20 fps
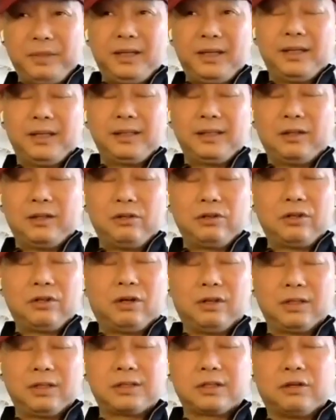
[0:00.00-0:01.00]
media in
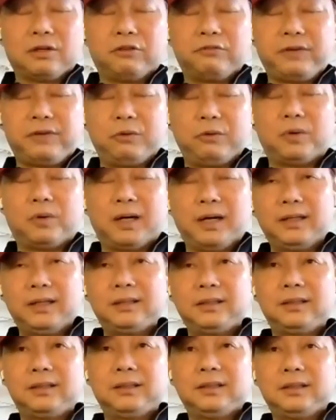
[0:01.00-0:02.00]
Hong Kong is called
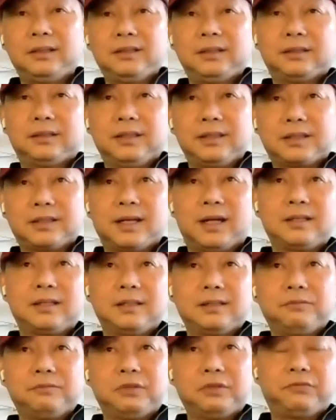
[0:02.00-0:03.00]
Fatwire. They
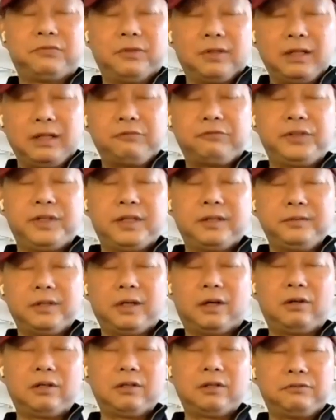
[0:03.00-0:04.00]
started with like
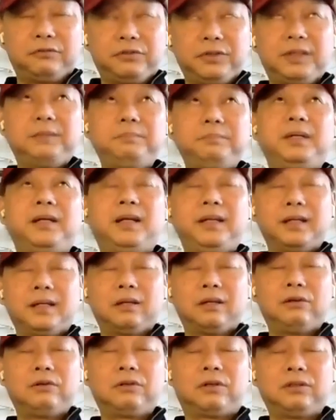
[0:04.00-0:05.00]
3
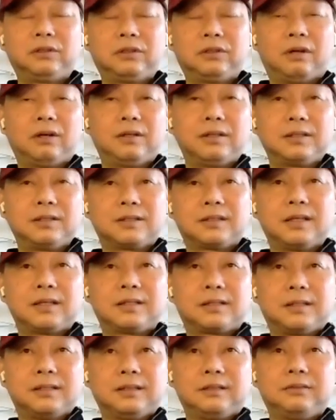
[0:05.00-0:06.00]
million Hong Kong
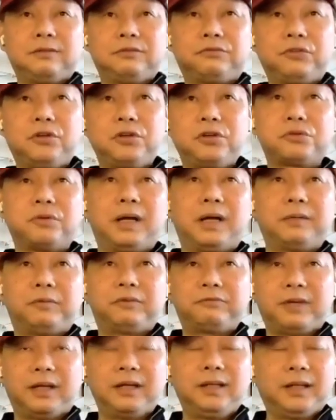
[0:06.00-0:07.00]
dollars as the first
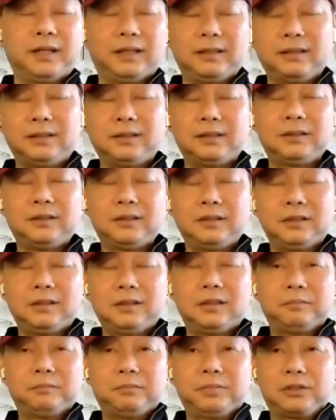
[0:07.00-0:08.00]
round of funding.
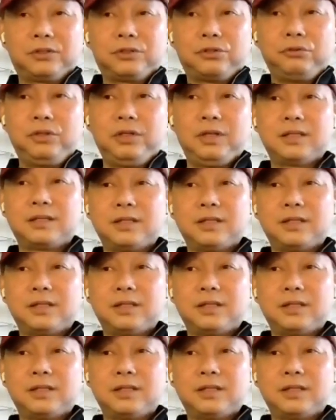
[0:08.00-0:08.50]
But